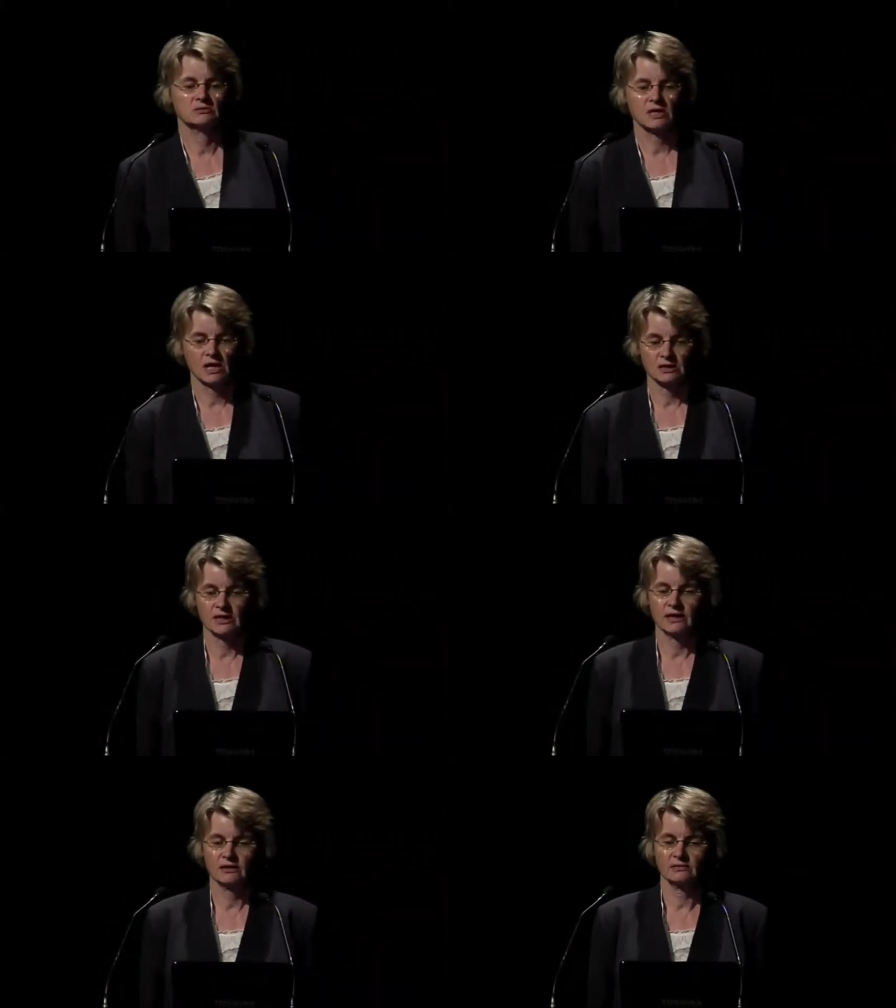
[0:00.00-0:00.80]
data
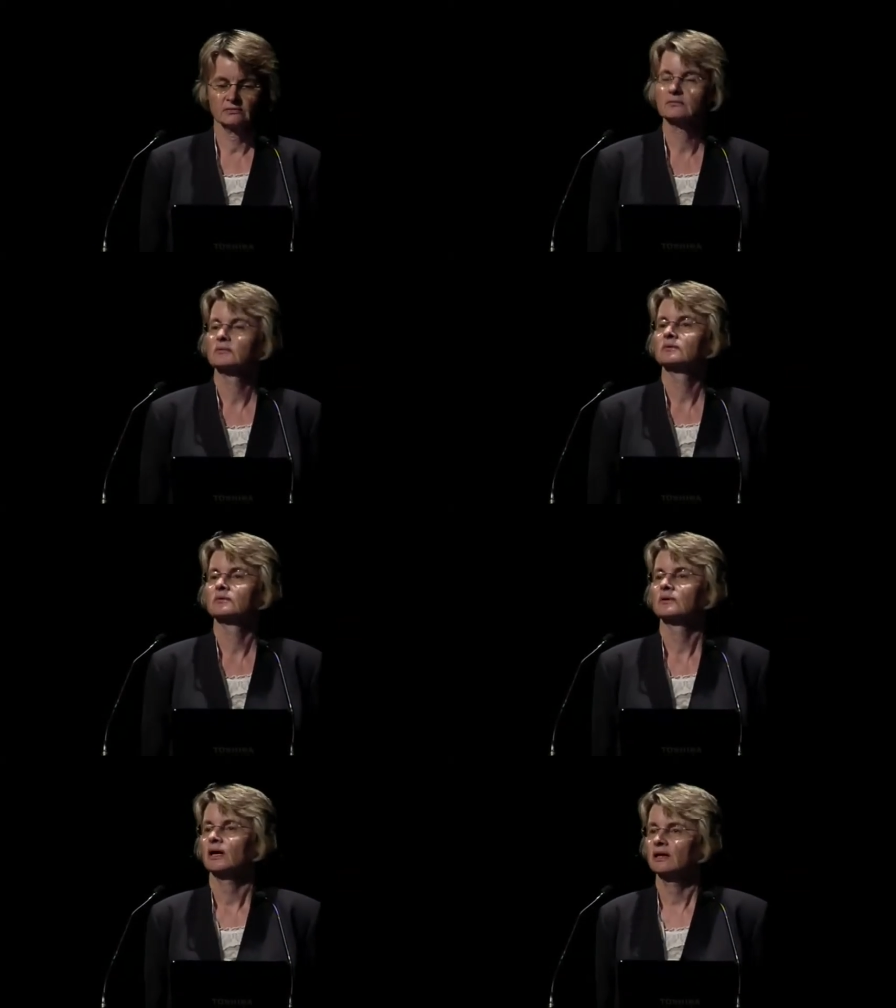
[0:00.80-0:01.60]
layer
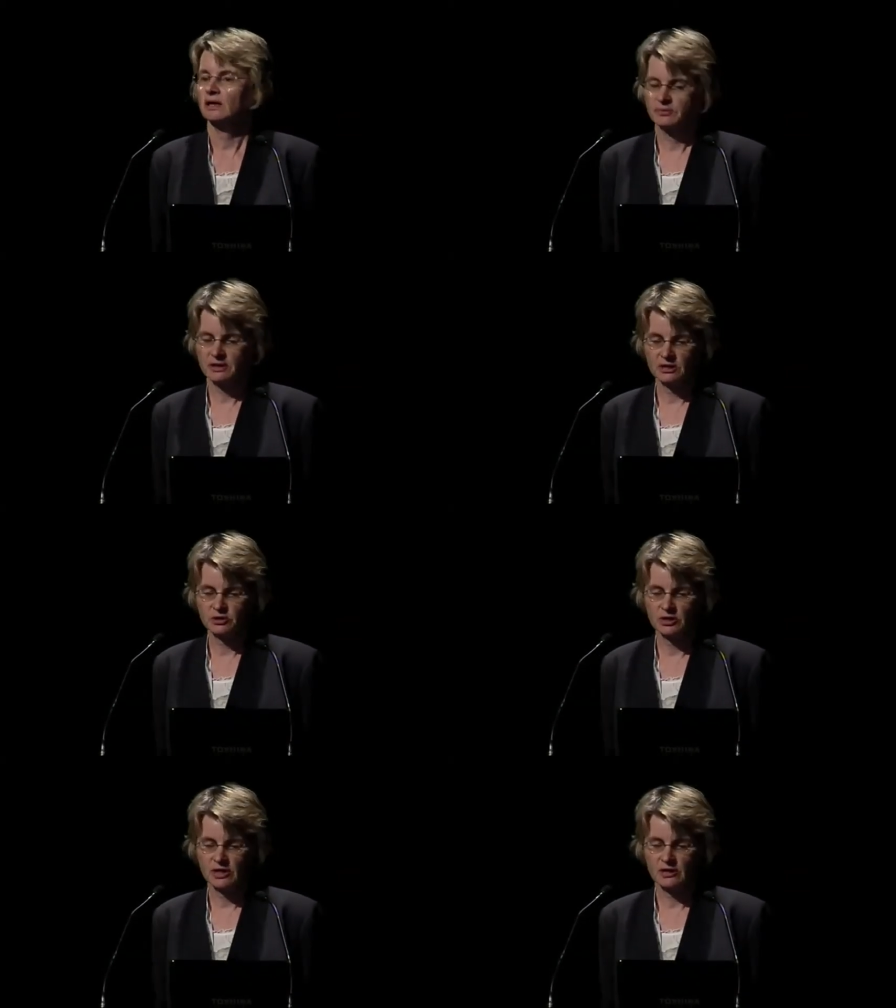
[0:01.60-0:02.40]
and
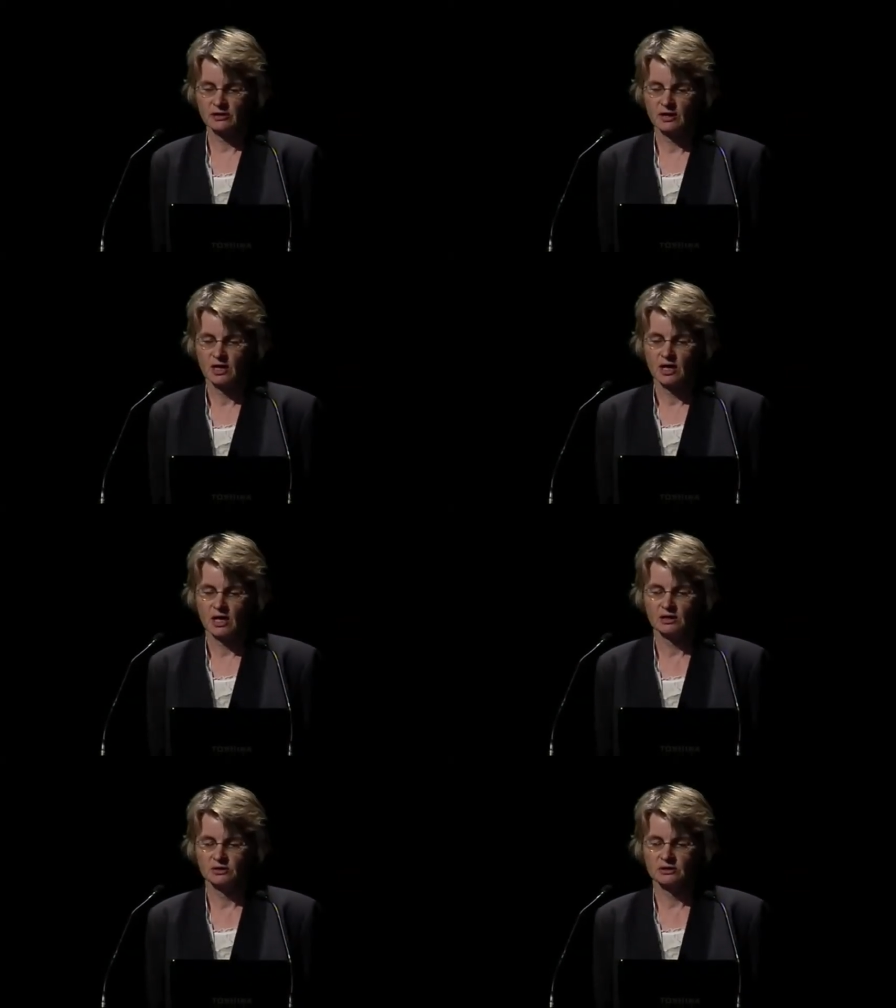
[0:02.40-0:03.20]
application layer.
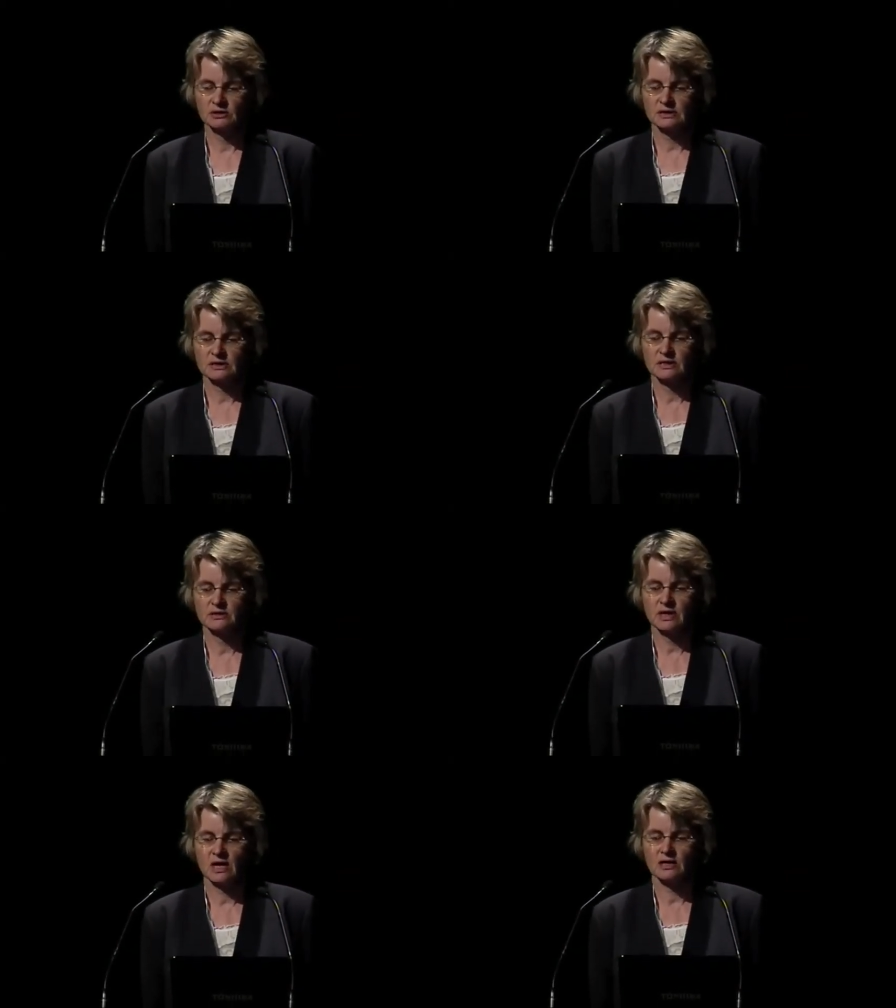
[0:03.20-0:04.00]
And you can see
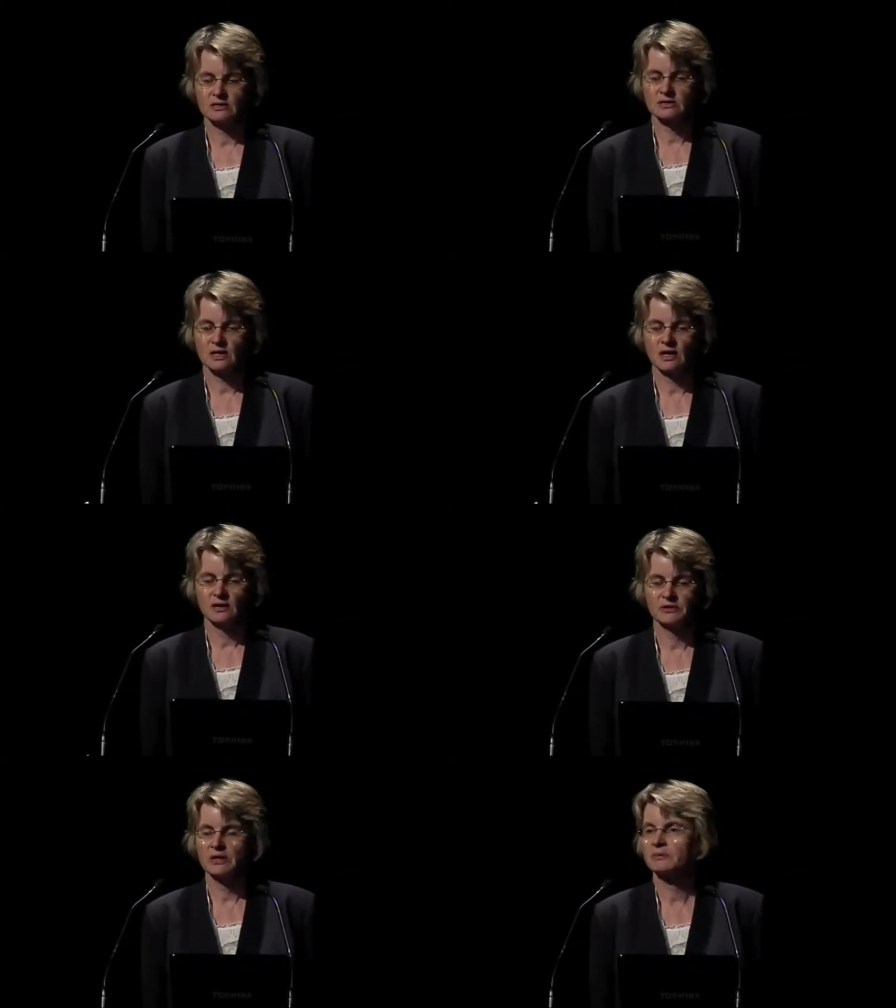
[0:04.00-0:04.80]
that uh,
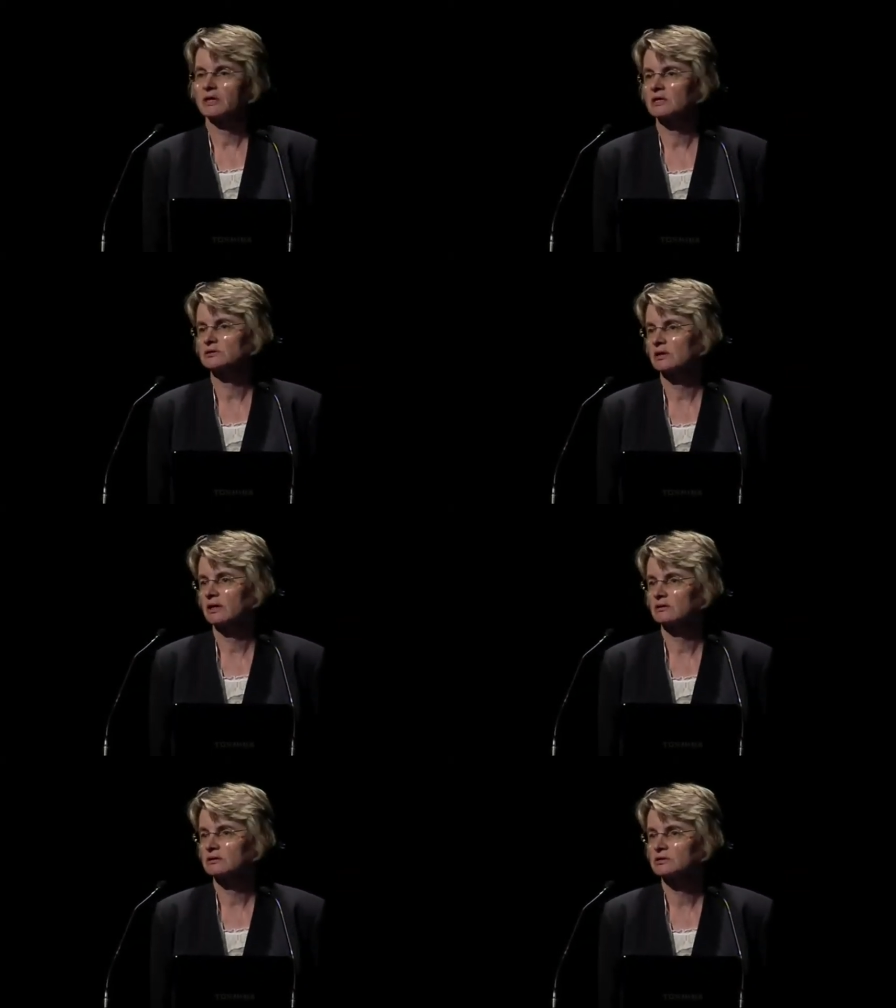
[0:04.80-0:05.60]
the application
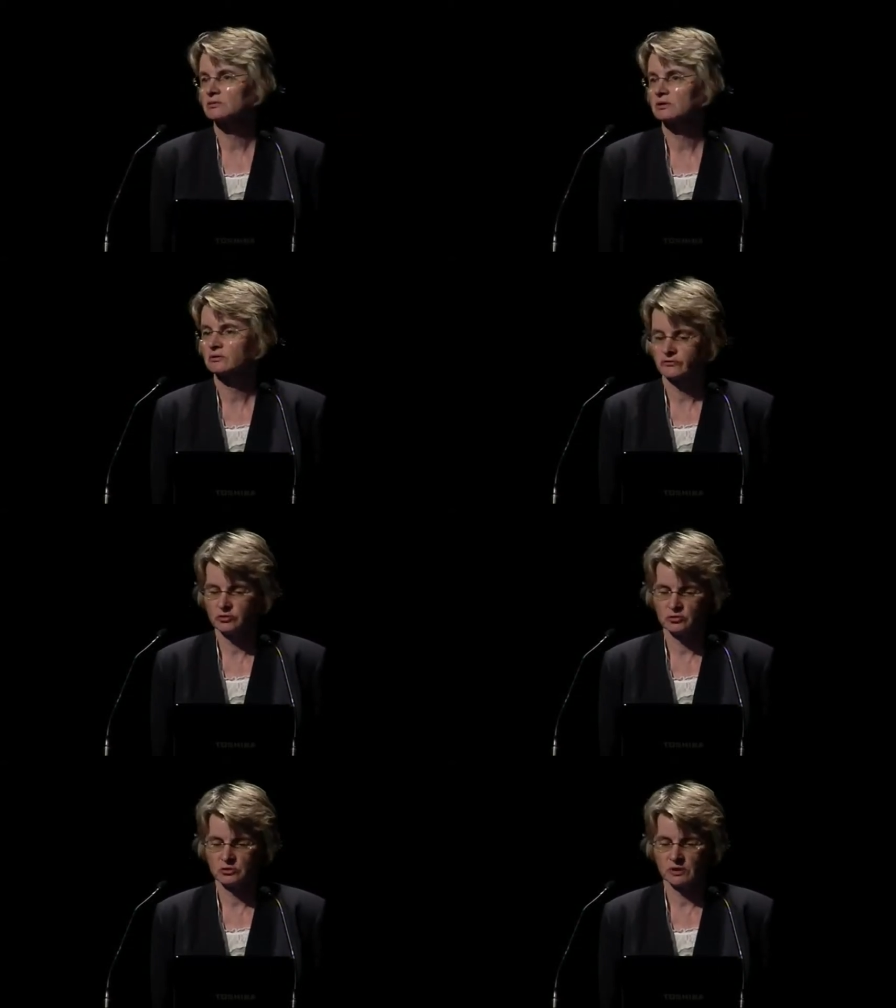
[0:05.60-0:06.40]
layer is doing a
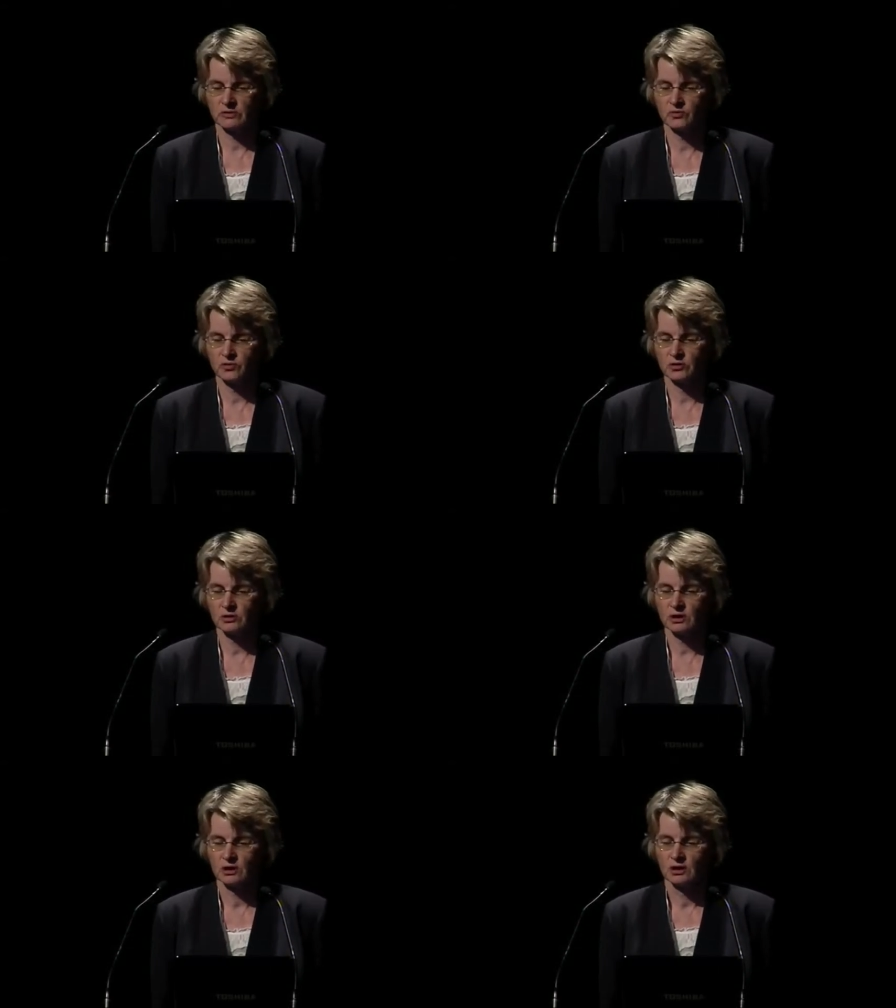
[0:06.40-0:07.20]
huge amount of work.